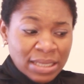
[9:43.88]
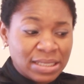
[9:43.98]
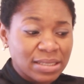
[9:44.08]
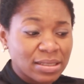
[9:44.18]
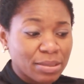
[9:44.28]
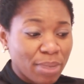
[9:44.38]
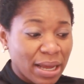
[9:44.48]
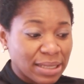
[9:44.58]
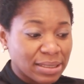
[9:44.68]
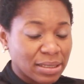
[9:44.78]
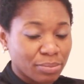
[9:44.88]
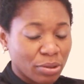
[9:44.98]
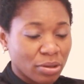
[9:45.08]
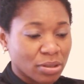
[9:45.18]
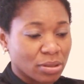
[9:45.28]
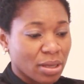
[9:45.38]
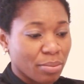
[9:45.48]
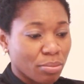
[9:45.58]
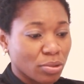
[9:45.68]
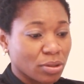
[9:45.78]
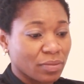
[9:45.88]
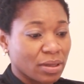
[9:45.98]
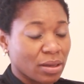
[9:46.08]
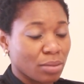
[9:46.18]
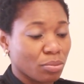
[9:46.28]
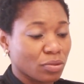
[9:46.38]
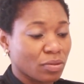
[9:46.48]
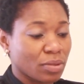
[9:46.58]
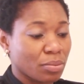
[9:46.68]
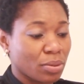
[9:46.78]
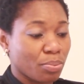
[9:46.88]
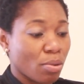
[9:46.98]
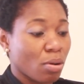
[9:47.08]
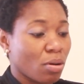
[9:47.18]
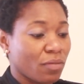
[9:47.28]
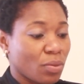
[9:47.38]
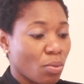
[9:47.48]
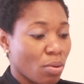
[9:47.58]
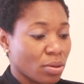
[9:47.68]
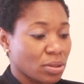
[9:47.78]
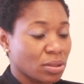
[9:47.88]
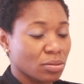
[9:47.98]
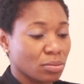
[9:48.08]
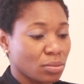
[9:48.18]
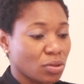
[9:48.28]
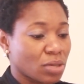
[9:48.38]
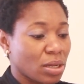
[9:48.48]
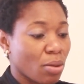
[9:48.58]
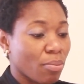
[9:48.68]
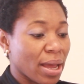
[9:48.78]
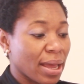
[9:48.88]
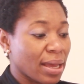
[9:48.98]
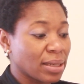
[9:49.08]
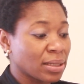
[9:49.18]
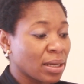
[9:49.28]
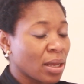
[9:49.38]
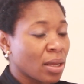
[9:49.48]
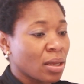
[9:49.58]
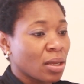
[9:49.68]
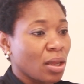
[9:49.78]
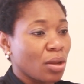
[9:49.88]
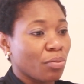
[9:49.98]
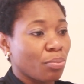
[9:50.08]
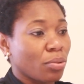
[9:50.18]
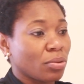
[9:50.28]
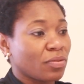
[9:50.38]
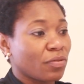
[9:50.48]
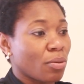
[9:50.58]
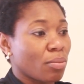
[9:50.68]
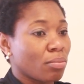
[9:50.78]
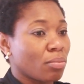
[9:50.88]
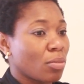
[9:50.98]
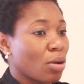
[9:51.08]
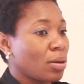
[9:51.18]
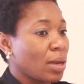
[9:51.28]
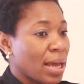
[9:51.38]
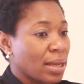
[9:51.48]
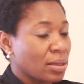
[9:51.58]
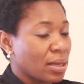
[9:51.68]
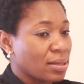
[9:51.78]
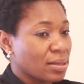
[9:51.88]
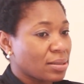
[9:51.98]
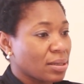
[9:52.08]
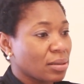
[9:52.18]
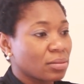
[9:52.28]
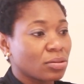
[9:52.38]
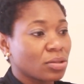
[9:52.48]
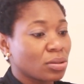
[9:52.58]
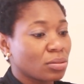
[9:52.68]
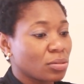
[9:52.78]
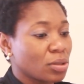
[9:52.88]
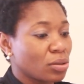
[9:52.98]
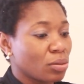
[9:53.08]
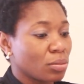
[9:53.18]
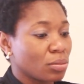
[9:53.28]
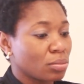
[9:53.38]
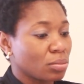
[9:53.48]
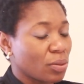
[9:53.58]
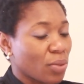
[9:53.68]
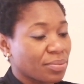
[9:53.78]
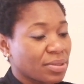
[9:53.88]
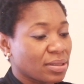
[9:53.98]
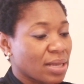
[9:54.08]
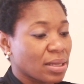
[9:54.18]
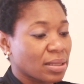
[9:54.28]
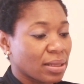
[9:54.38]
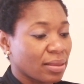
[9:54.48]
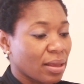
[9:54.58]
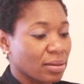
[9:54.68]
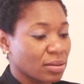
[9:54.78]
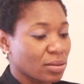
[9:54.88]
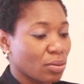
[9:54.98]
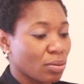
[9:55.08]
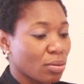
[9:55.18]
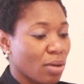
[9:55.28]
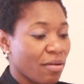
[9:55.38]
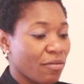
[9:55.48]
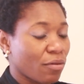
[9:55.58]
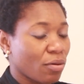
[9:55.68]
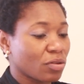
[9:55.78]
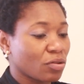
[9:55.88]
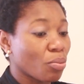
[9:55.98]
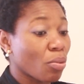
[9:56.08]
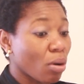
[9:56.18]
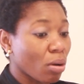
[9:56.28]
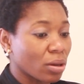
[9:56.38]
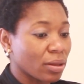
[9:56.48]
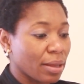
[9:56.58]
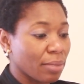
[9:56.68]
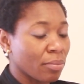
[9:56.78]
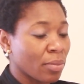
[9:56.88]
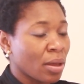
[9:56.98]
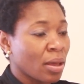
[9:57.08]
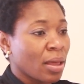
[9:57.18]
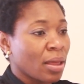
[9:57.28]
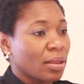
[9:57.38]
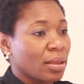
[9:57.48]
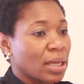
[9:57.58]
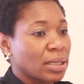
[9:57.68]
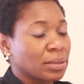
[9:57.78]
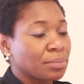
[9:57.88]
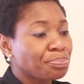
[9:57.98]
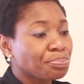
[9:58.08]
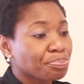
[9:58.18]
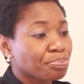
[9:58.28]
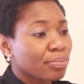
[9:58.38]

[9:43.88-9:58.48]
since the magazine, because most of the bulk of the work is usually on my head, both from online editing, doing the web design and things. So I focus more on them. Then